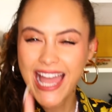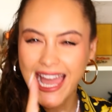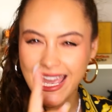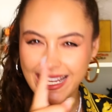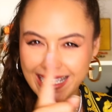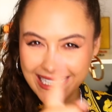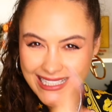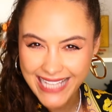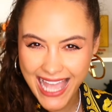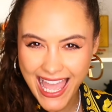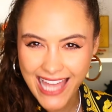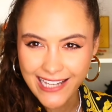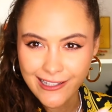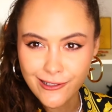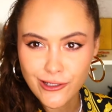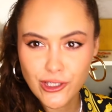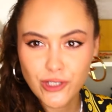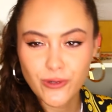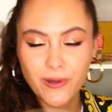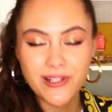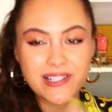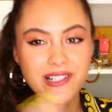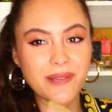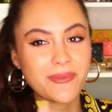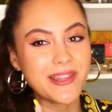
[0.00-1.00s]
Again, do
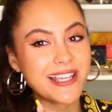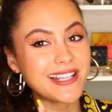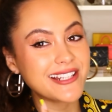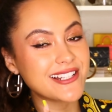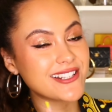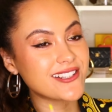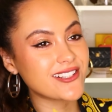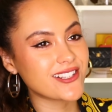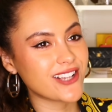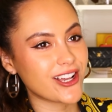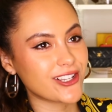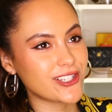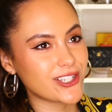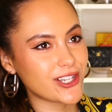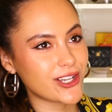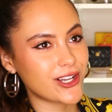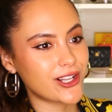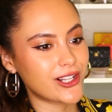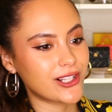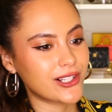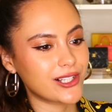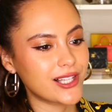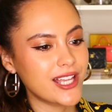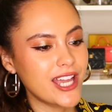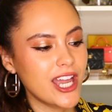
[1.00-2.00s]
you want something
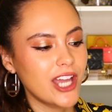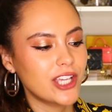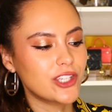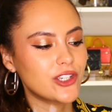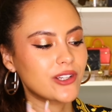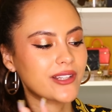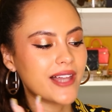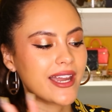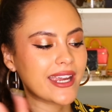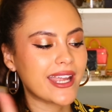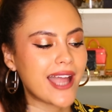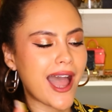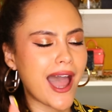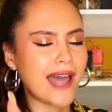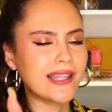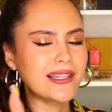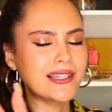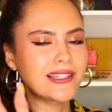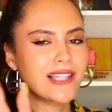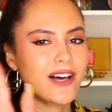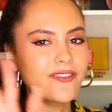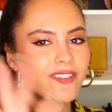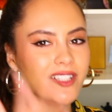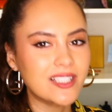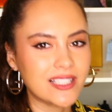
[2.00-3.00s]
subtle? You're like, I
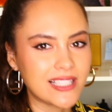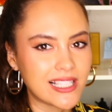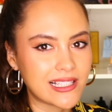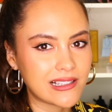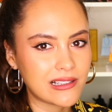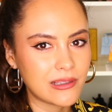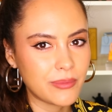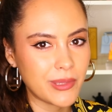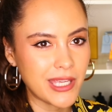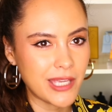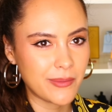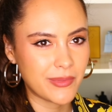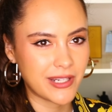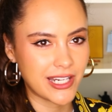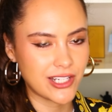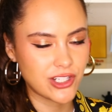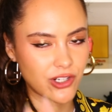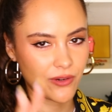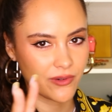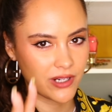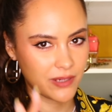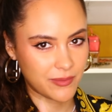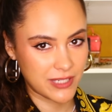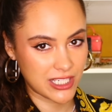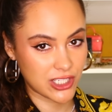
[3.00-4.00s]
love a little bit, but I don't
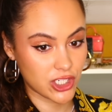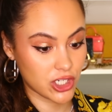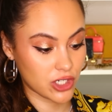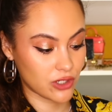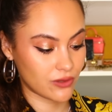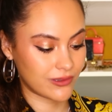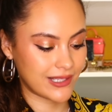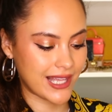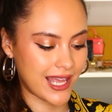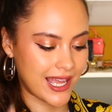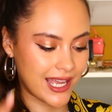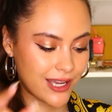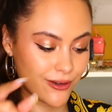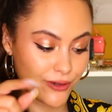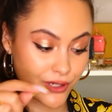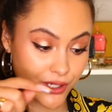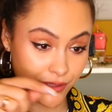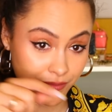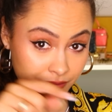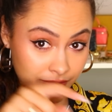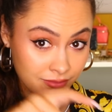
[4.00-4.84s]
want to be too loud.